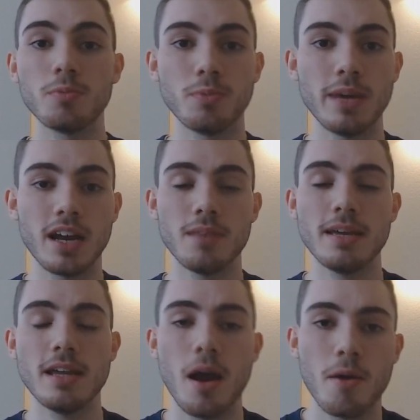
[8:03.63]
We're going to
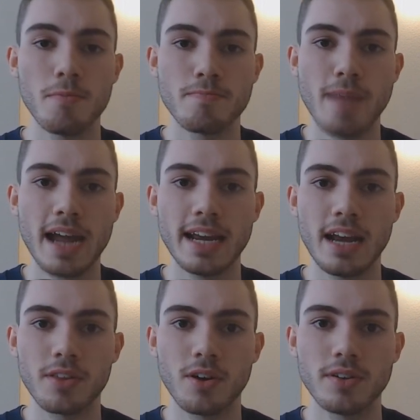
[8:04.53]
be banging
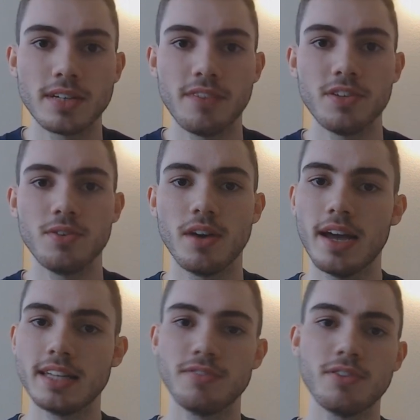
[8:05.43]
out the content for you
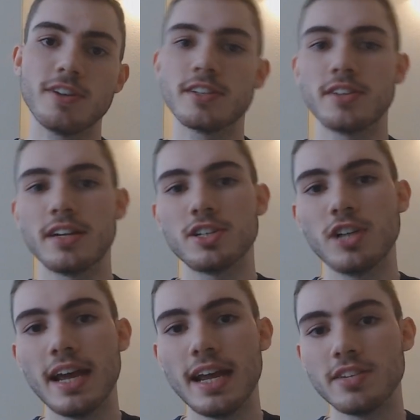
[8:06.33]
guys. If you're interested in
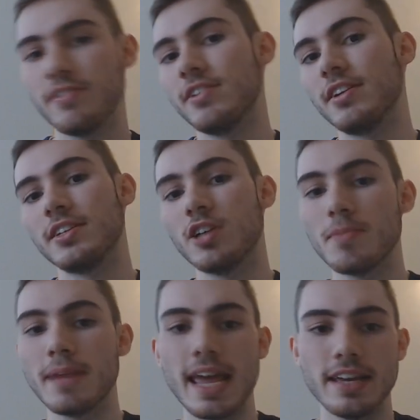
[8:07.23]
exchange, if you're interested in
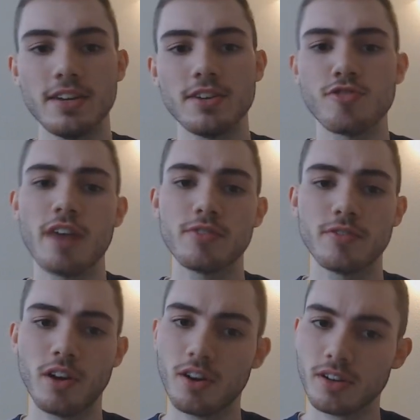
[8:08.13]
Copenhagen, travel
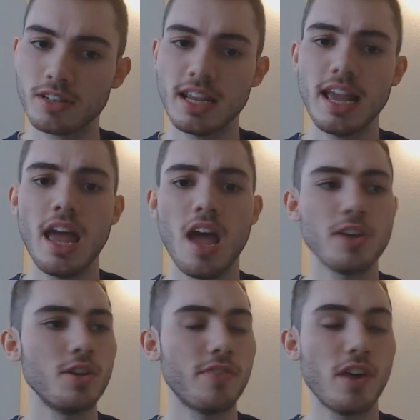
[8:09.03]
vlogs,
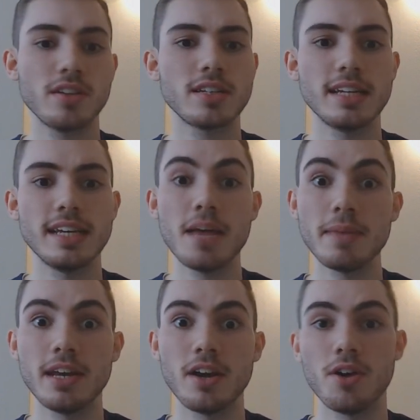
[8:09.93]
university, let
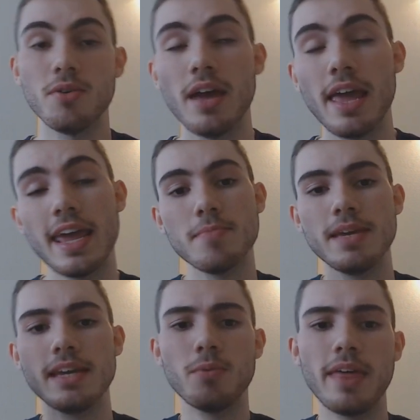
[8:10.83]
me know. Hit
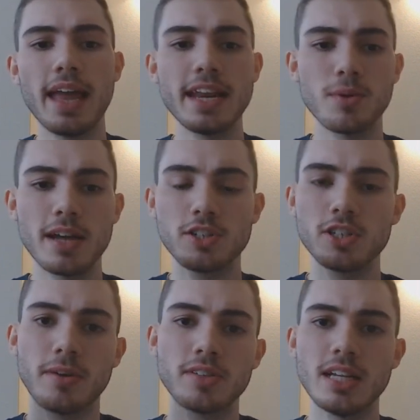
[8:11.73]
me with any questions
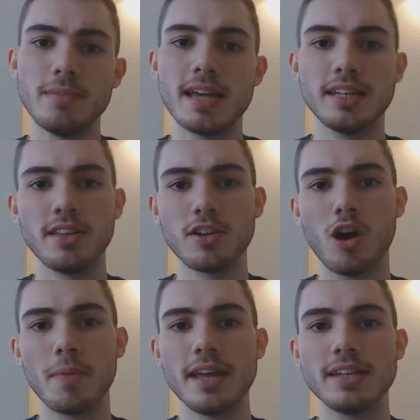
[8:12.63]
about CBS in the
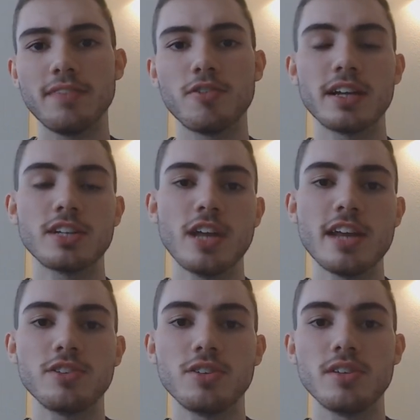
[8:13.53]
comments. If you're an
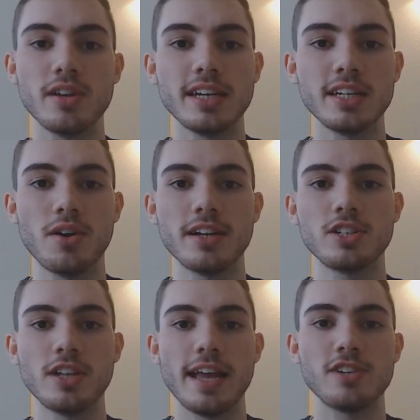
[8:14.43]
exchange student looking to go
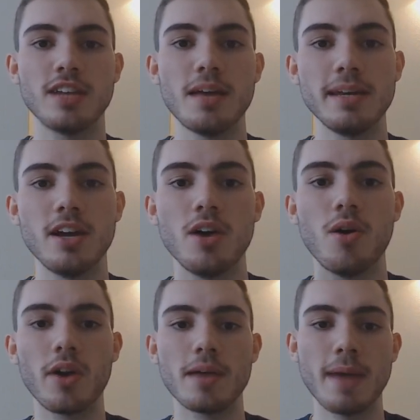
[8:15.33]
exchange, let me know.
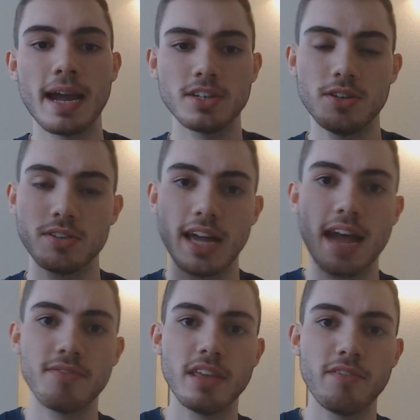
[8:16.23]
I'll get back to you because I
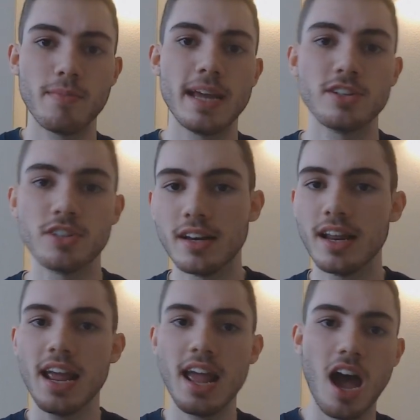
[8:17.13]
have the information.
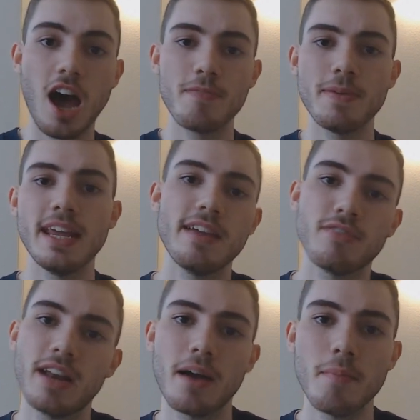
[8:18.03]
I've been here
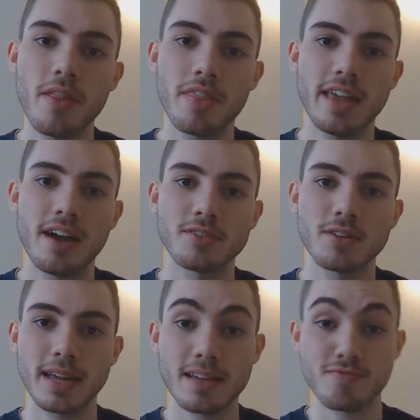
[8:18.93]
for like a month now, so
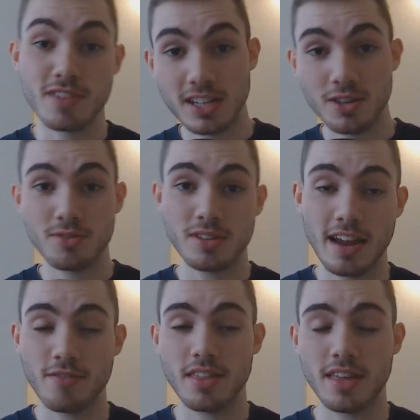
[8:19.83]
I'm getting pretty used to
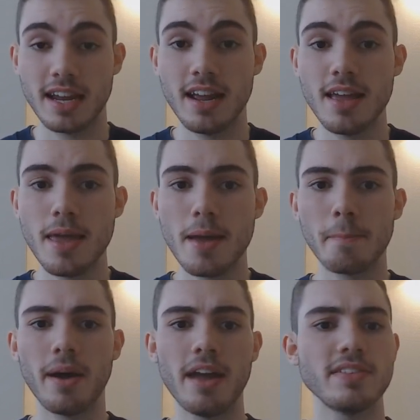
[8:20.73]
everything.
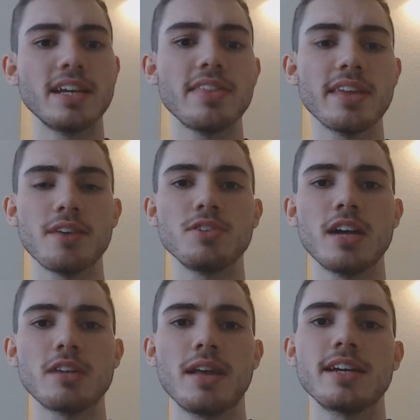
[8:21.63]
But if there's anything else you
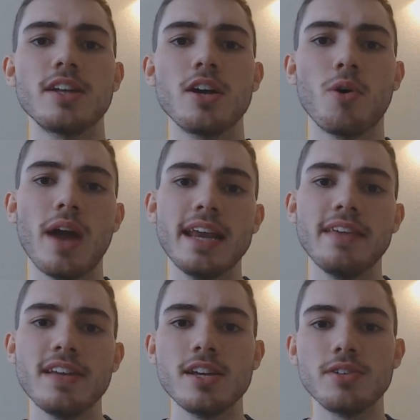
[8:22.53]
guys would like to know, or any
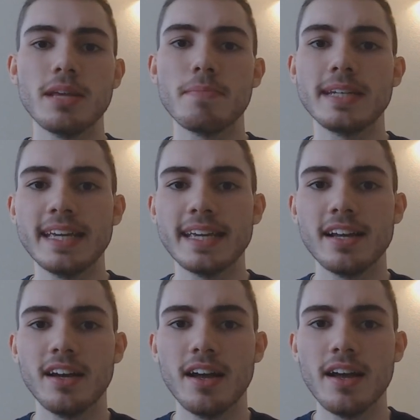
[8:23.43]
videos in
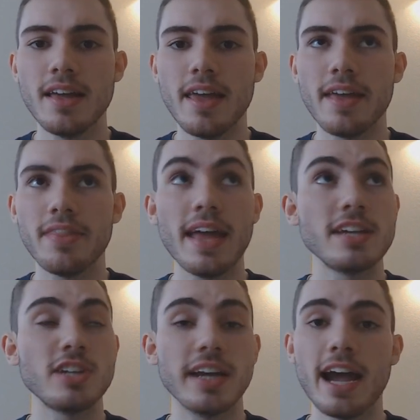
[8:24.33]
particular, then
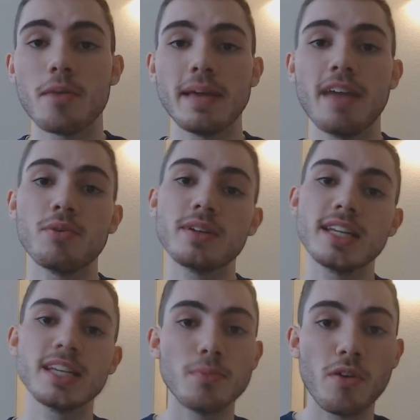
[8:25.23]
check it out. But yeah, if you want to
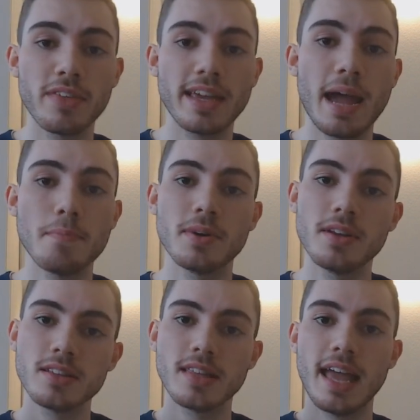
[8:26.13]
see some more of the
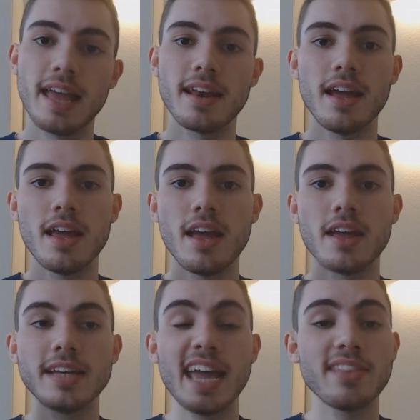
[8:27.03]
campus, then
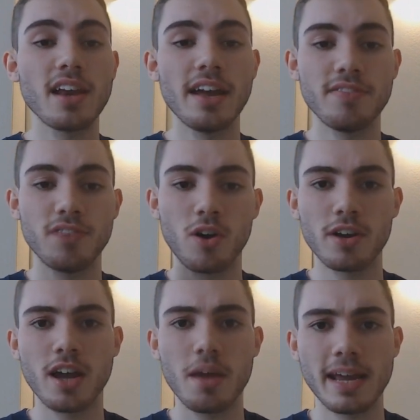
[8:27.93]
Day in the Life vlog
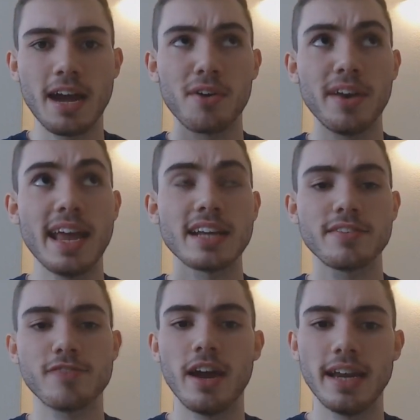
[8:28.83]
coming out next
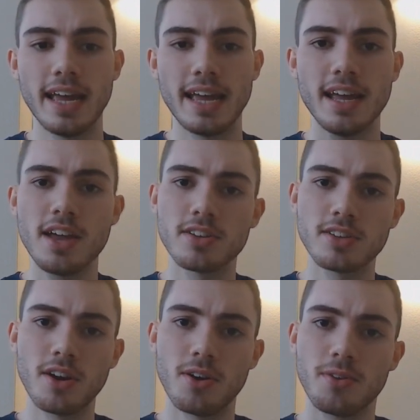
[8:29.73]
Friday.
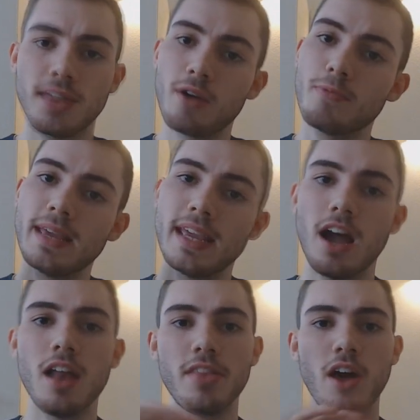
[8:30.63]
So that will be
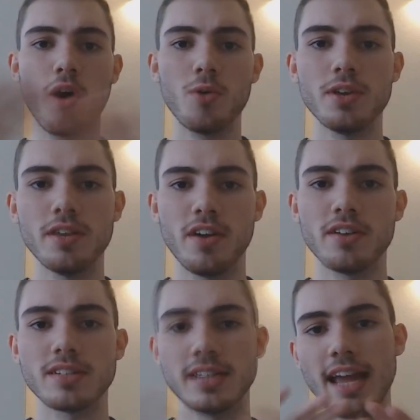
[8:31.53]
the whole
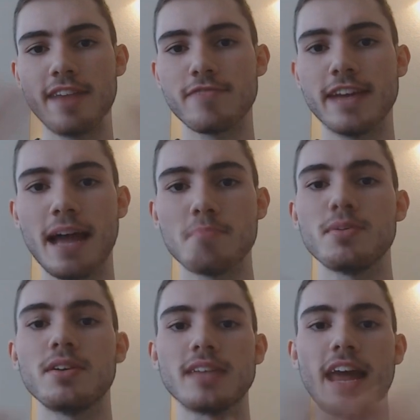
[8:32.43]
university, every
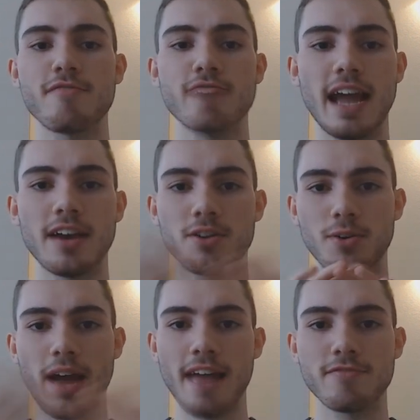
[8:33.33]
campus, every
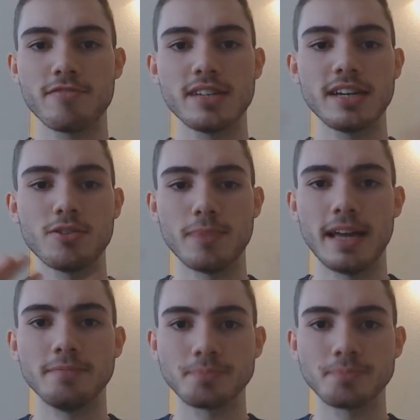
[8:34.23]
angle, every single bit.